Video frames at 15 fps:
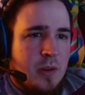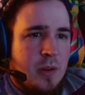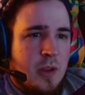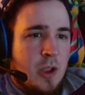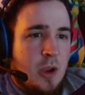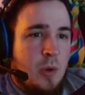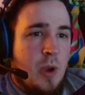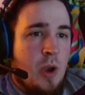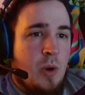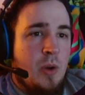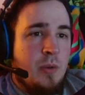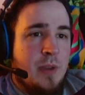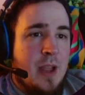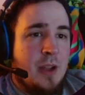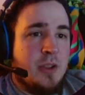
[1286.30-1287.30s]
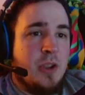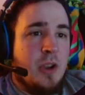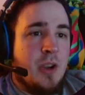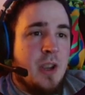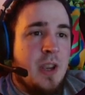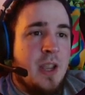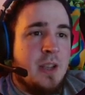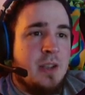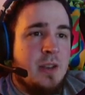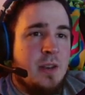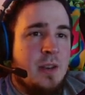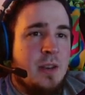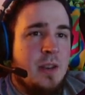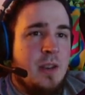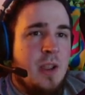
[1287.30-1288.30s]
oh, now it's all connected.
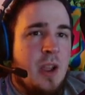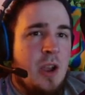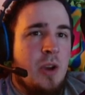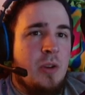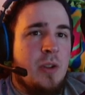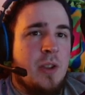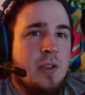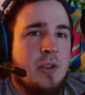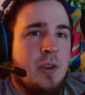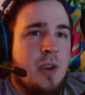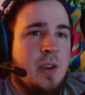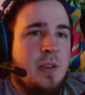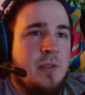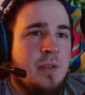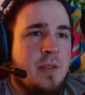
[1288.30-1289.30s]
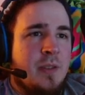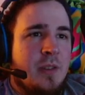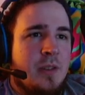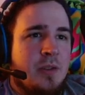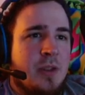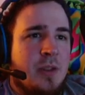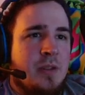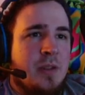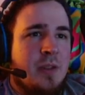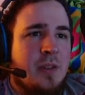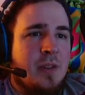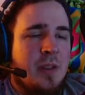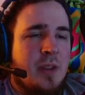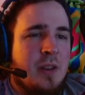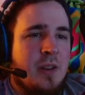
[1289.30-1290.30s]
Oh, that's great. So I'll have to
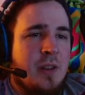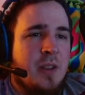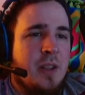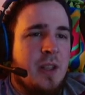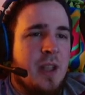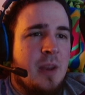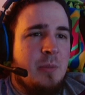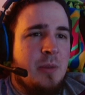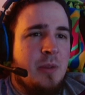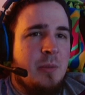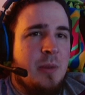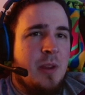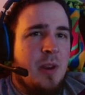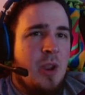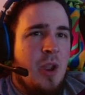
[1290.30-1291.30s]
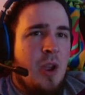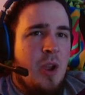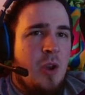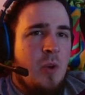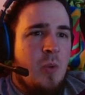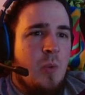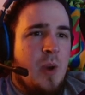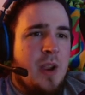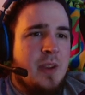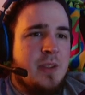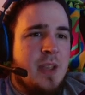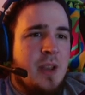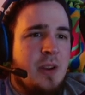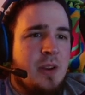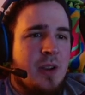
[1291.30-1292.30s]
kind of clean that up a little bit. Why is
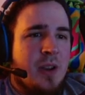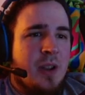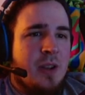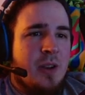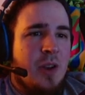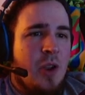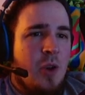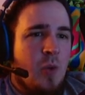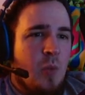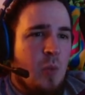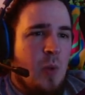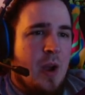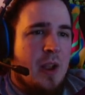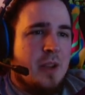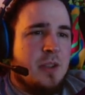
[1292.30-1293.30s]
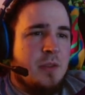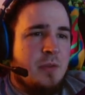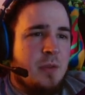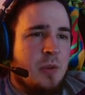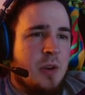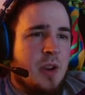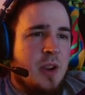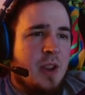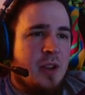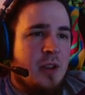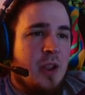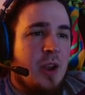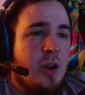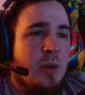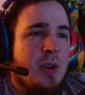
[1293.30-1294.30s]
that all connected? Why is the floor connected?
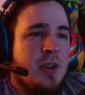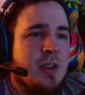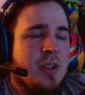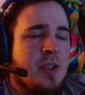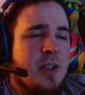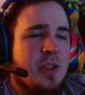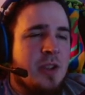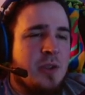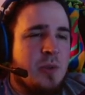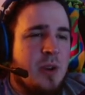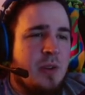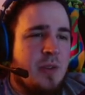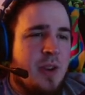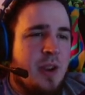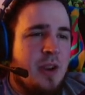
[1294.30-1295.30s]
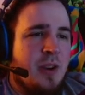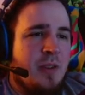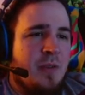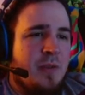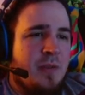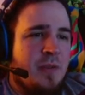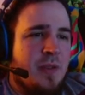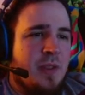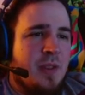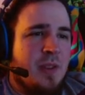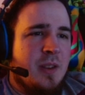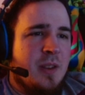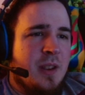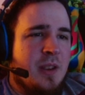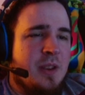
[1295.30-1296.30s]
Oh, because it's right over here.
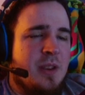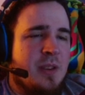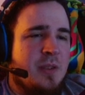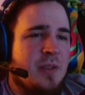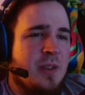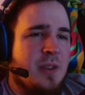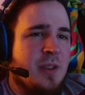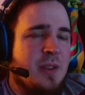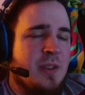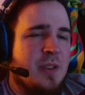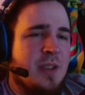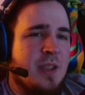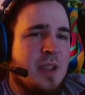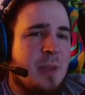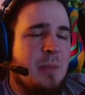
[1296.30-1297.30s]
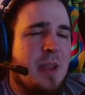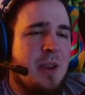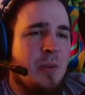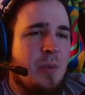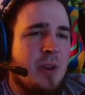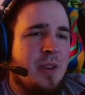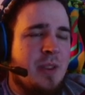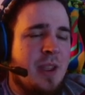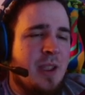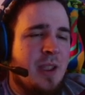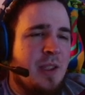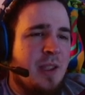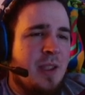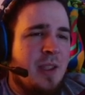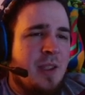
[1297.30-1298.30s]
Because I made it one thing.
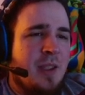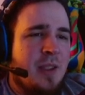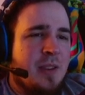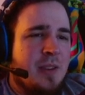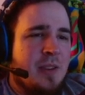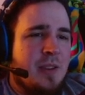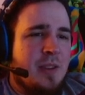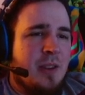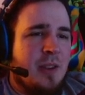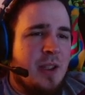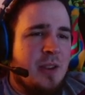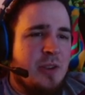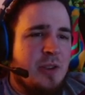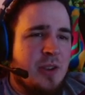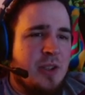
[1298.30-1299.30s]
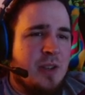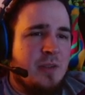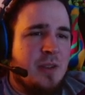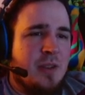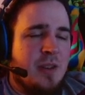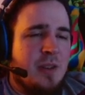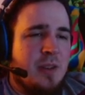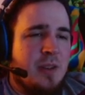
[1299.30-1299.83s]
Okay, so I'll just have to.